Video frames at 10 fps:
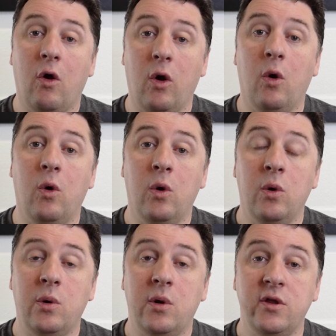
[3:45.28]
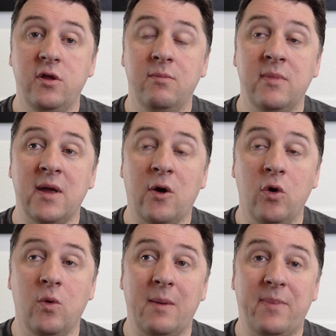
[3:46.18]
or the
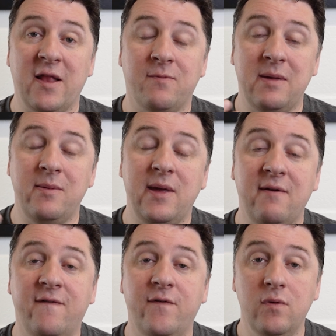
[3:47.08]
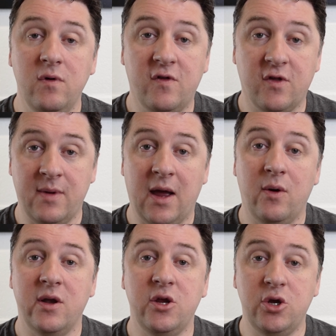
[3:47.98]
auto white balance may be being fooled
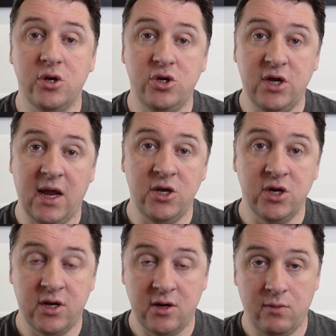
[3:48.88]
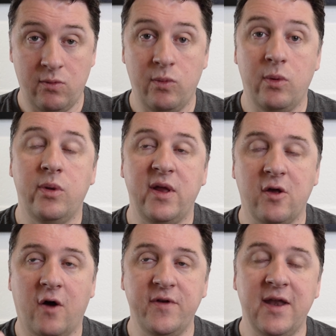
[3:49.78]
somehow and you should change it. This
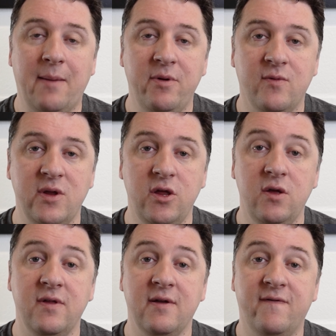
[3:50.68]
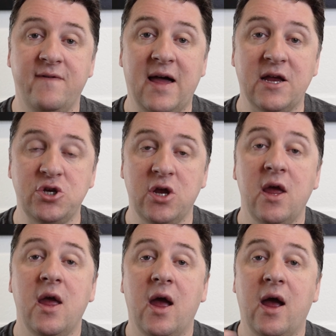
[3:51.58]
often happens when you're using flash,
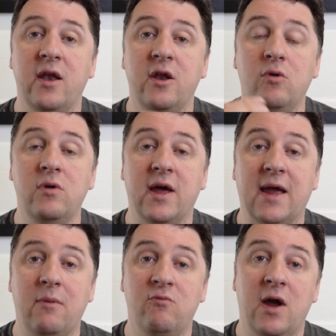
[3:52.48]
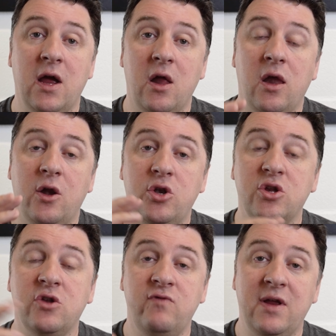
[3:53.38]
and an older camera
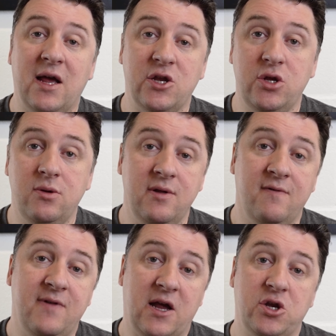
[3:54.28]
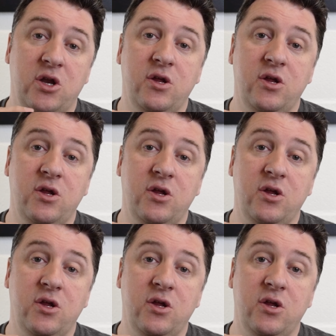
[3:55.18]
doesn't realise you're using flash and it